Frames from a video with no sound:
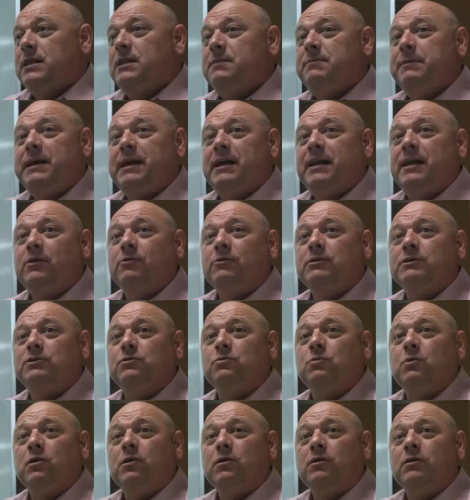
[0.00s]
In the beginning
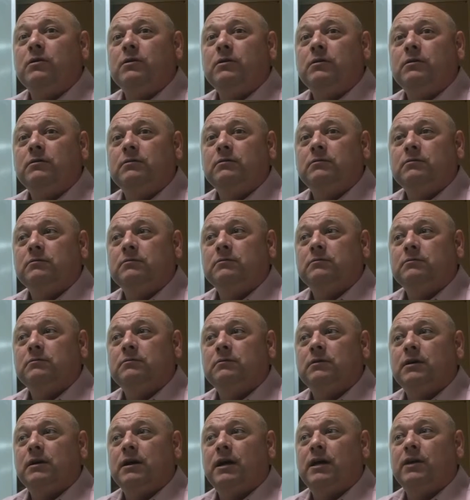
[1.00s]
was the Word,
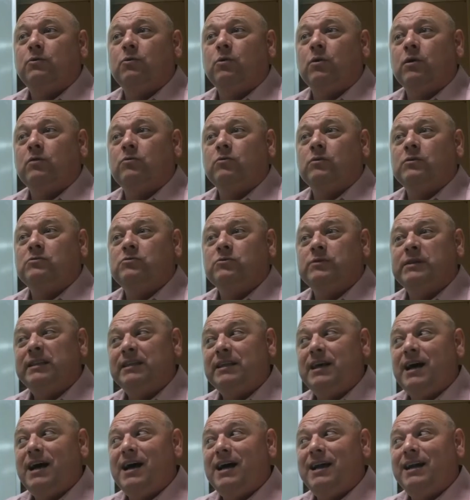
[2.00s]
and the Word was
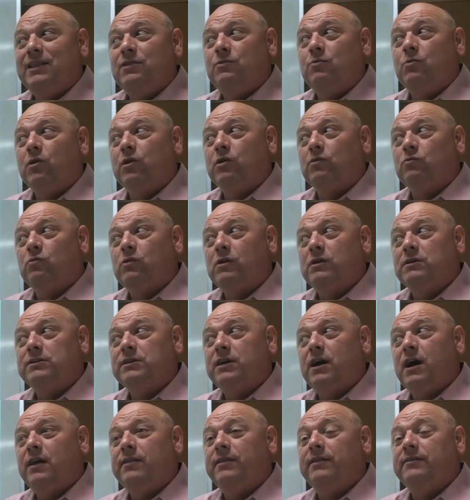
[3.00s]
with God, and the Word
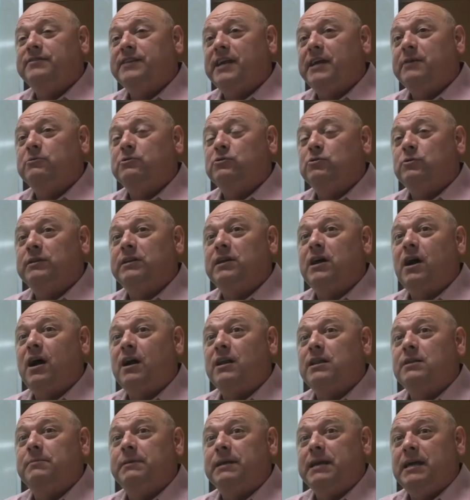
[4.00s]
was God. The same was with
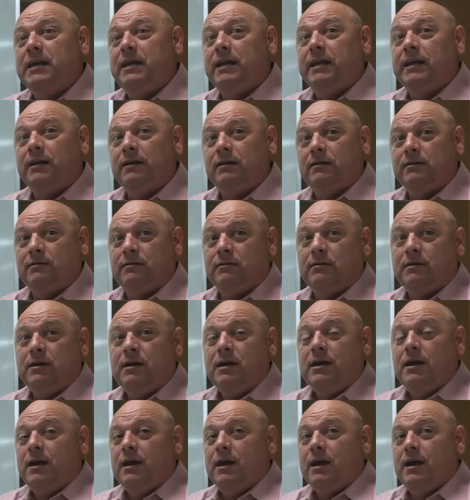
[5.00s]
God in the beginning.
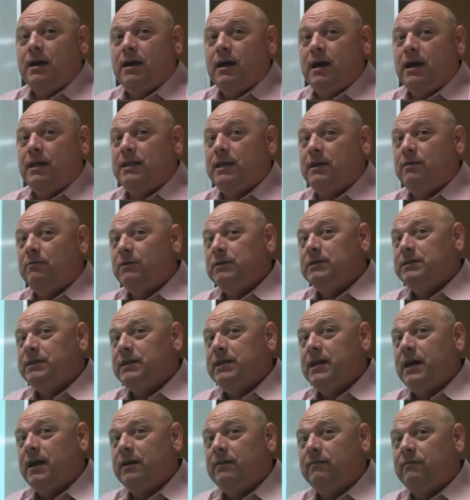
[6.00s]
And then we
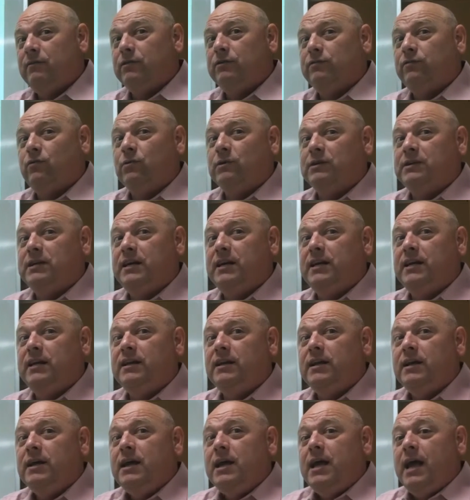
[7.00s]
see down in verse
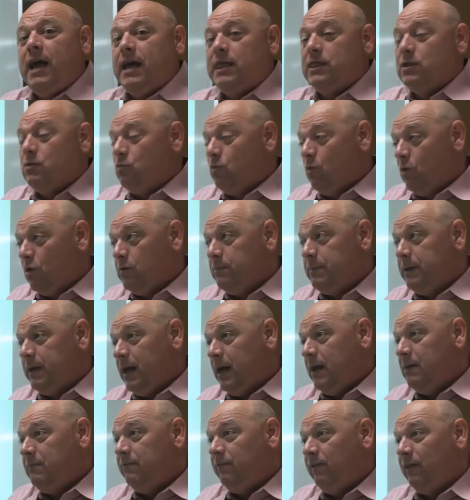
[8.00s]
14, and the word
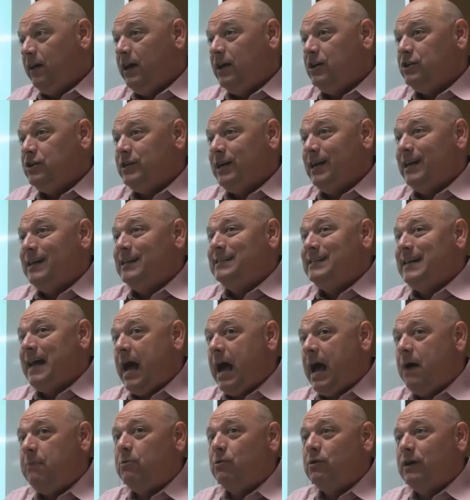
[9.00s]
became flesh and
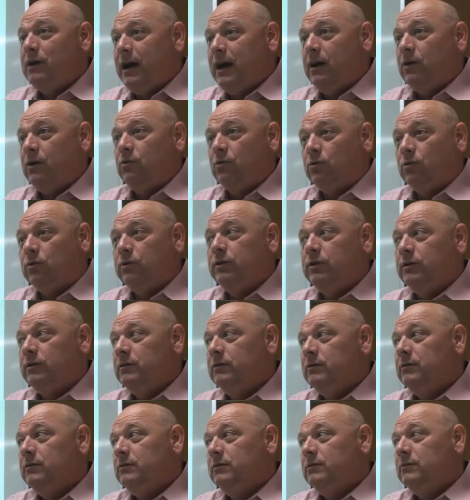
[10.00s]
tabernacled,
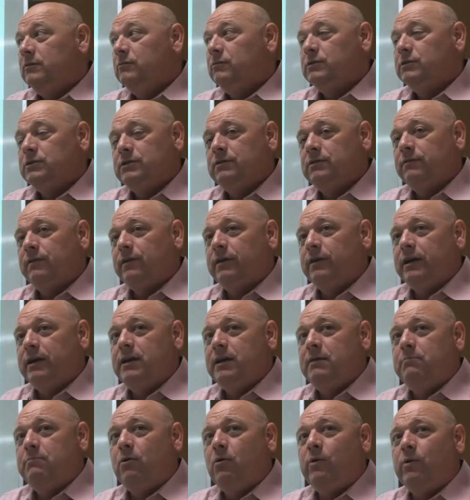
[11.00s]
which is a very
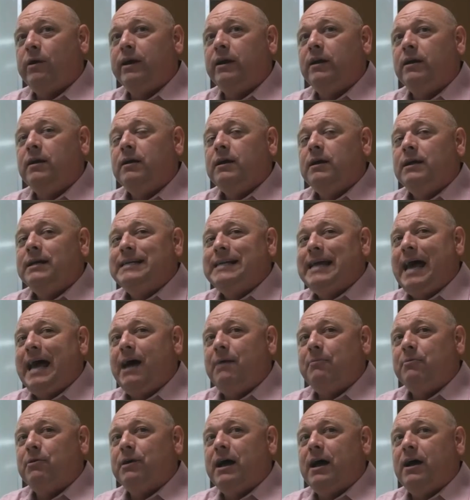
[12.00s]
key point.
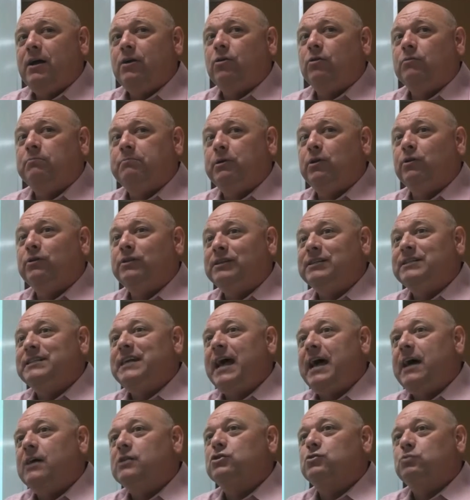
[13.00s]
Tabernacled built its
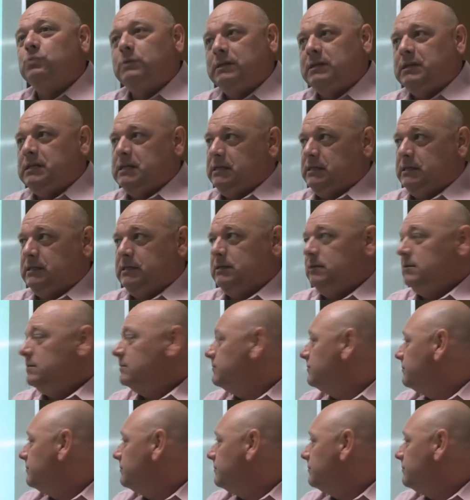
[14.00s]
house with us.